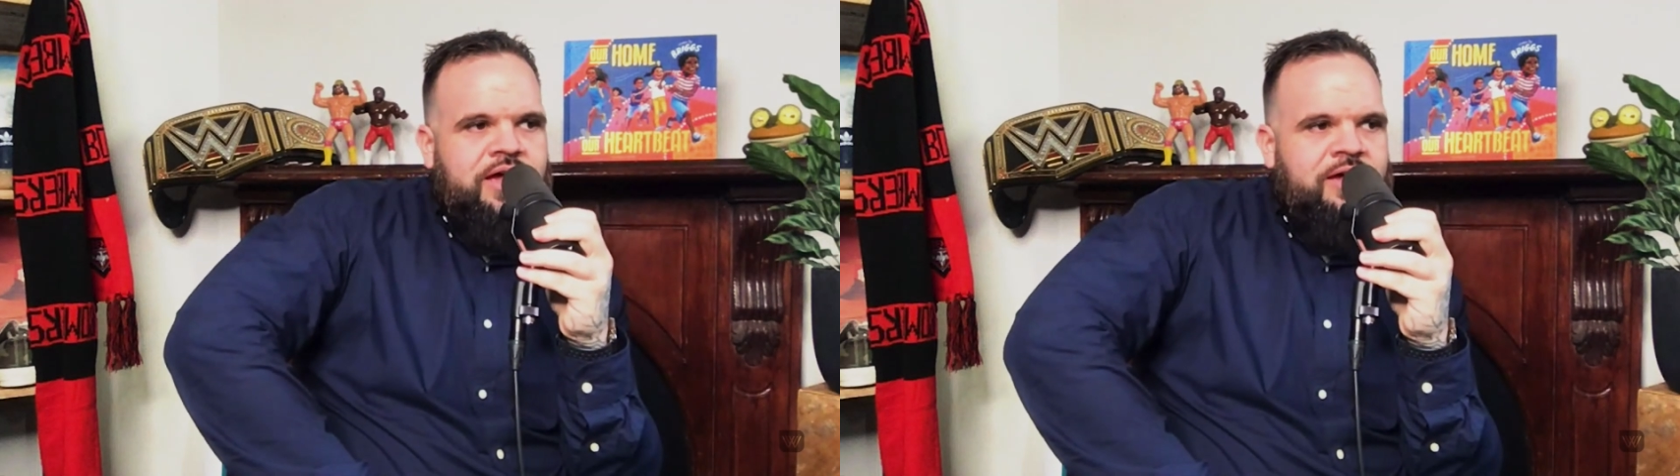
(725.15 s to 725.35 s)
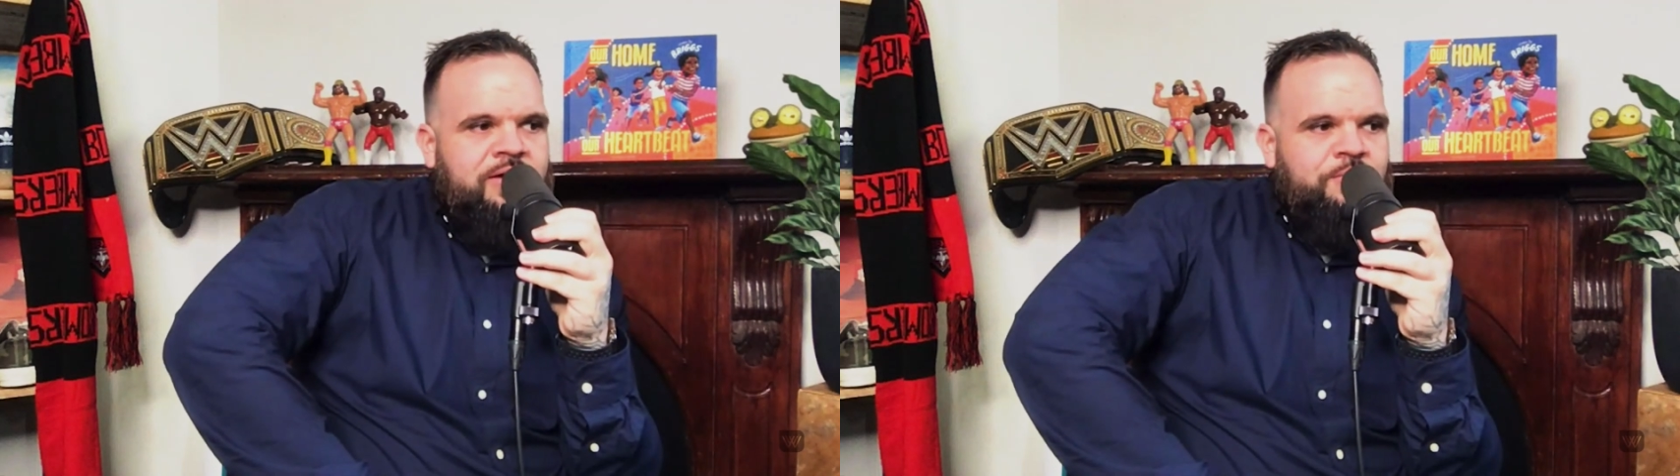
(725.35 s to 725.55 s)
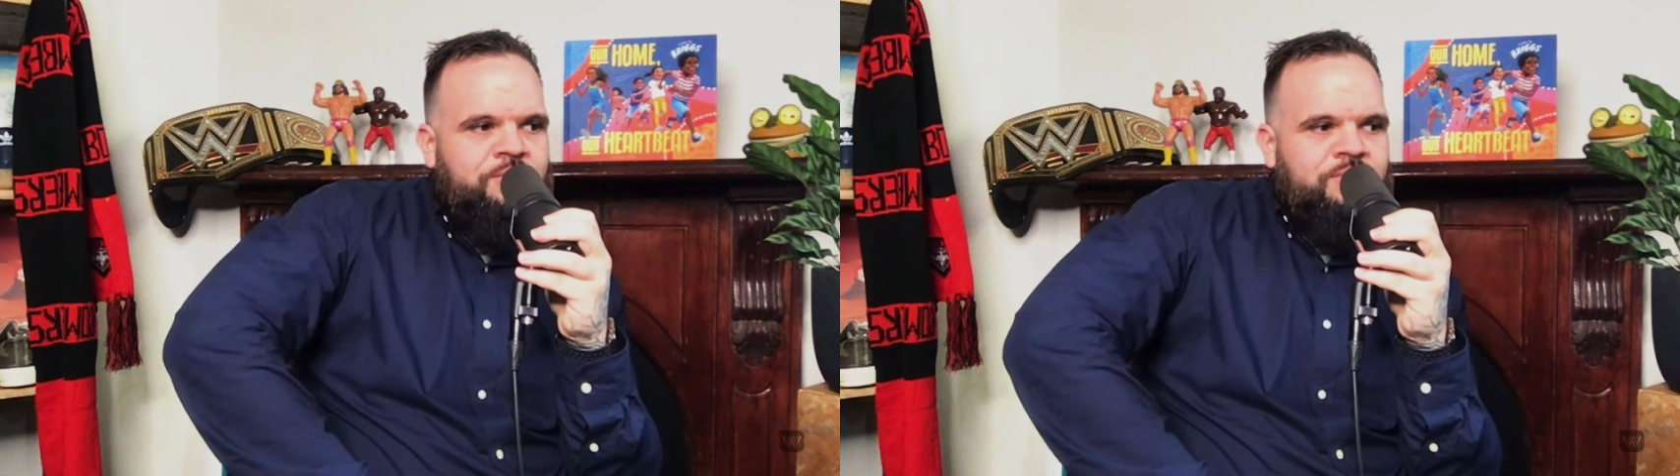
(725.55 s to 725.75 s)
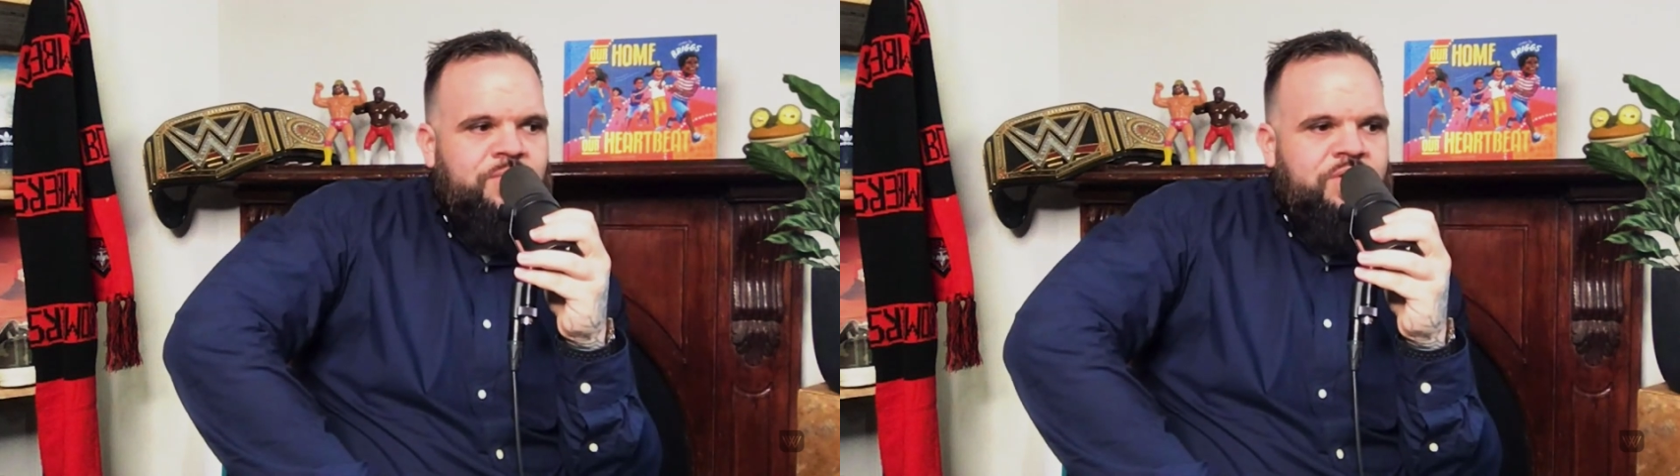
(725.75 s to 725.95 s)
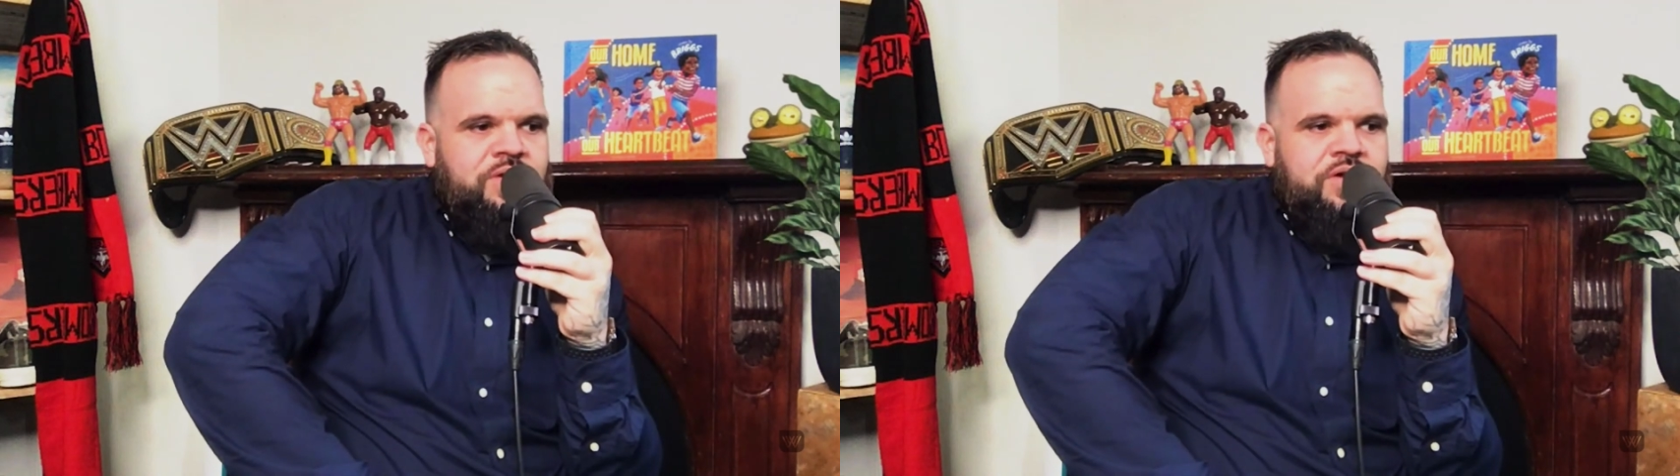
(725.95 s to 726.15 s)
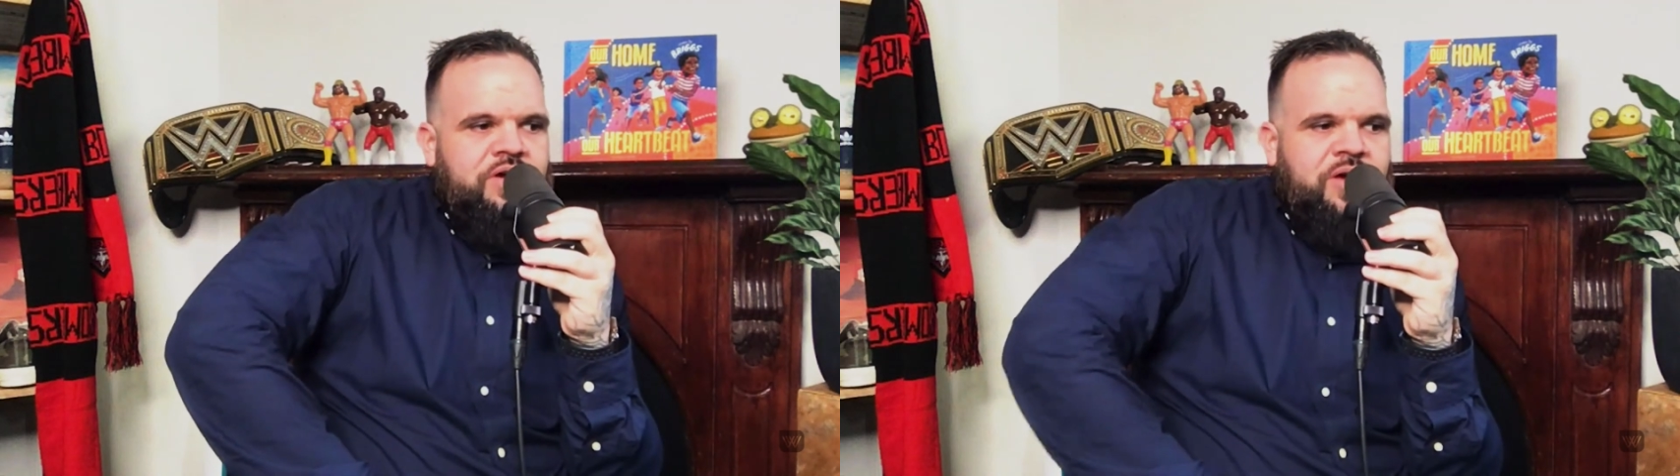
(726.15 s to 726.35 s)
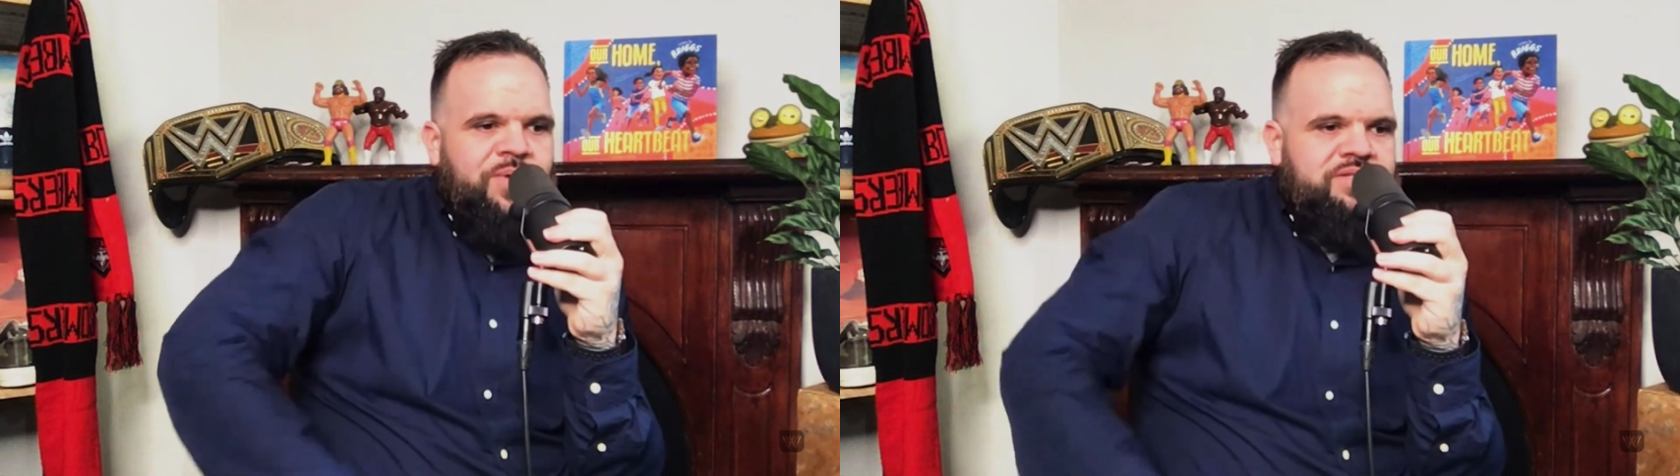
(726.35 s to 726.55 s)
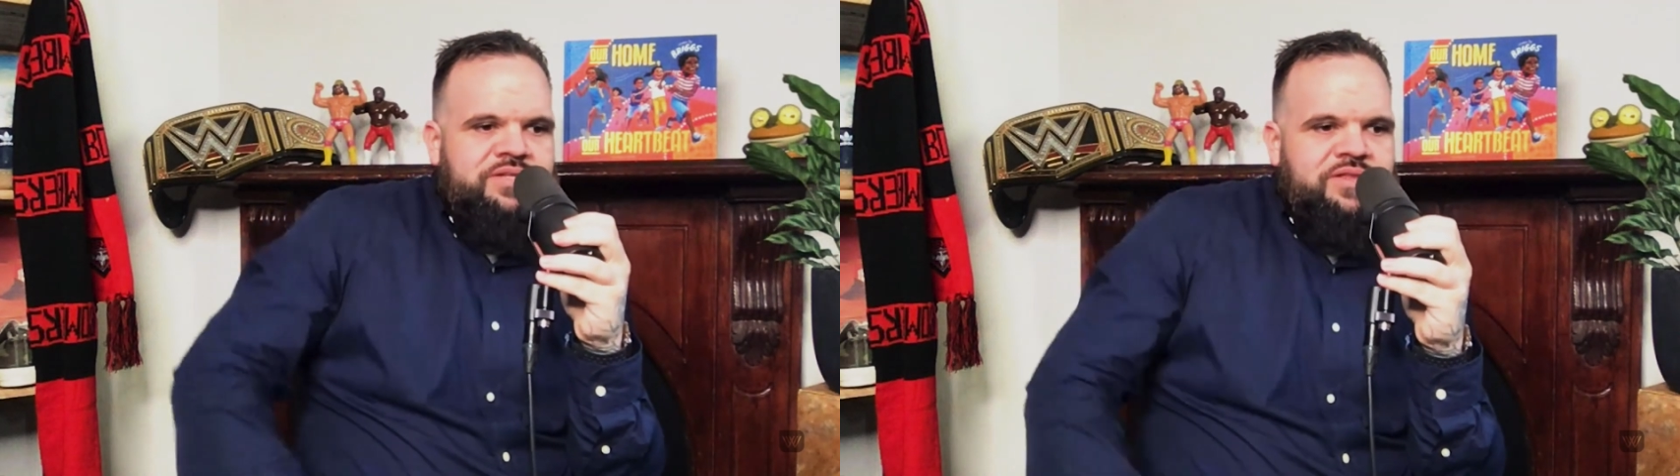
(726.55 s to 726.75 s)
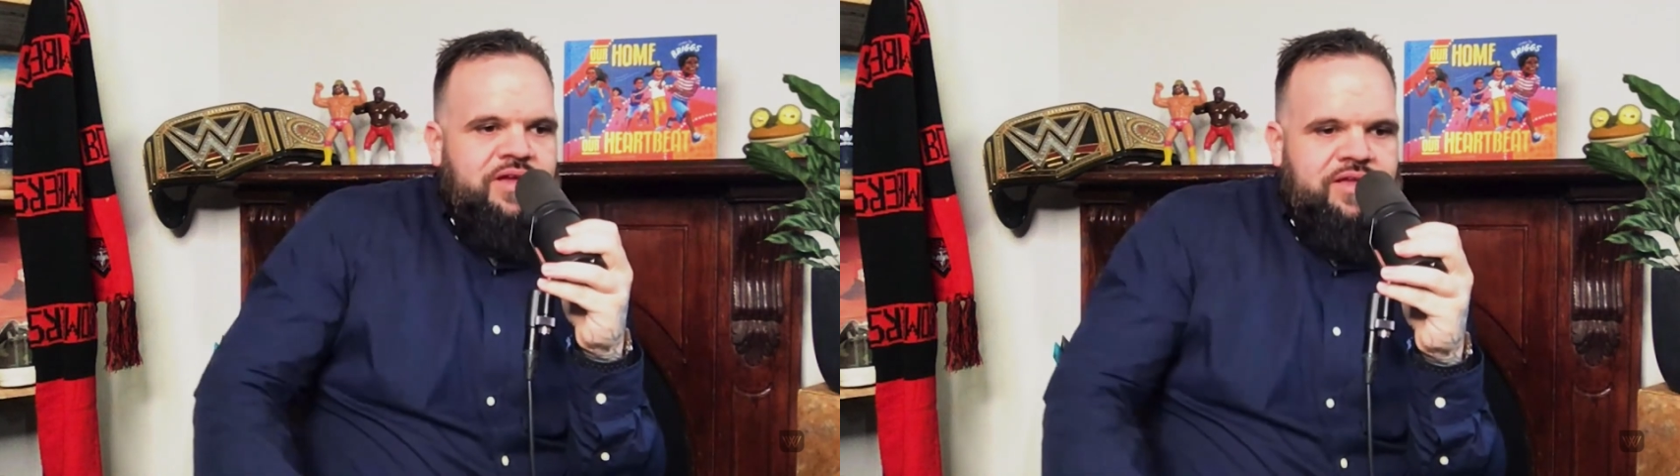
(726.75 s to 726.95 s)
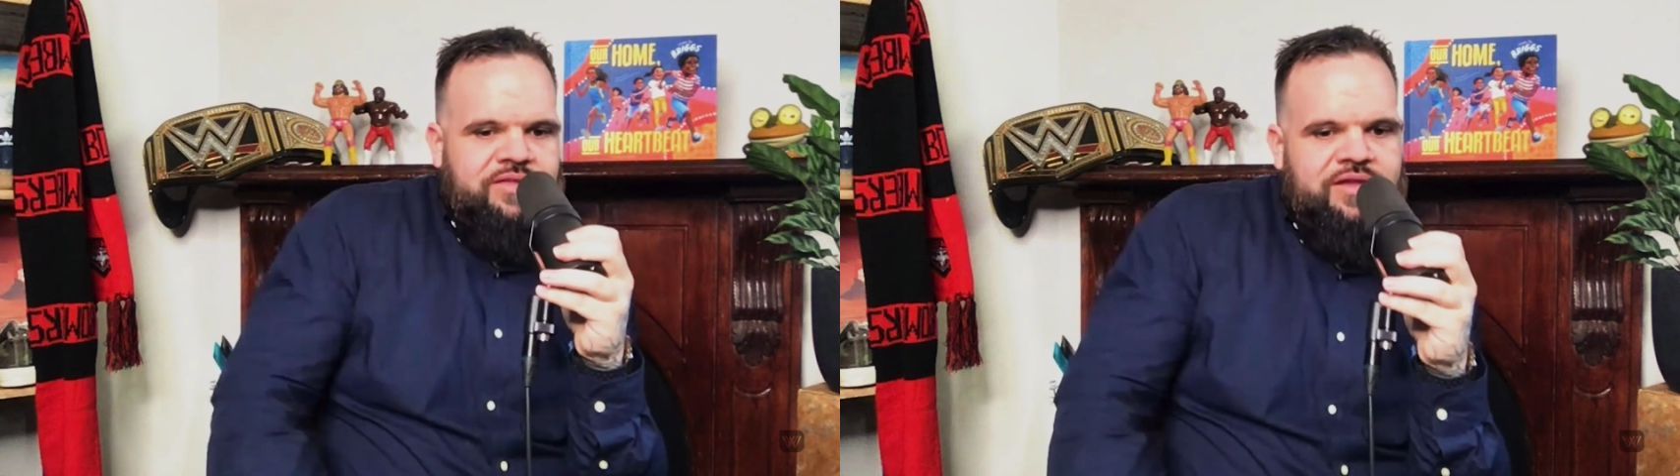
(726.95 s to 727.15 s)
I went to,
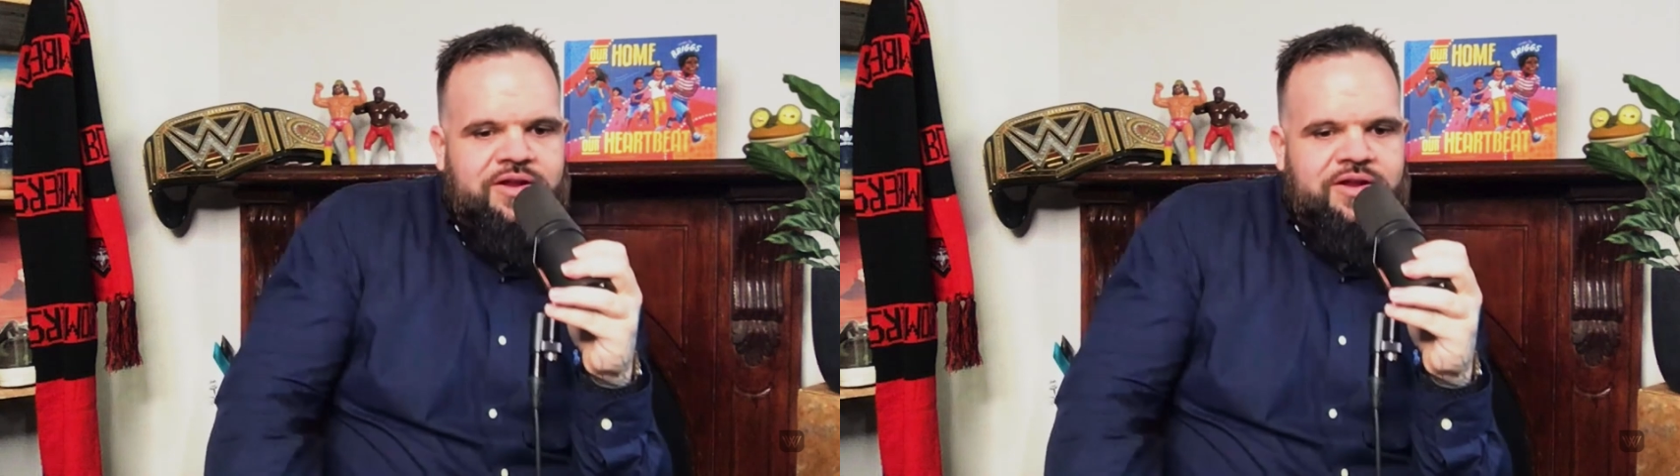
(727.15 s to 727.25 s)
like,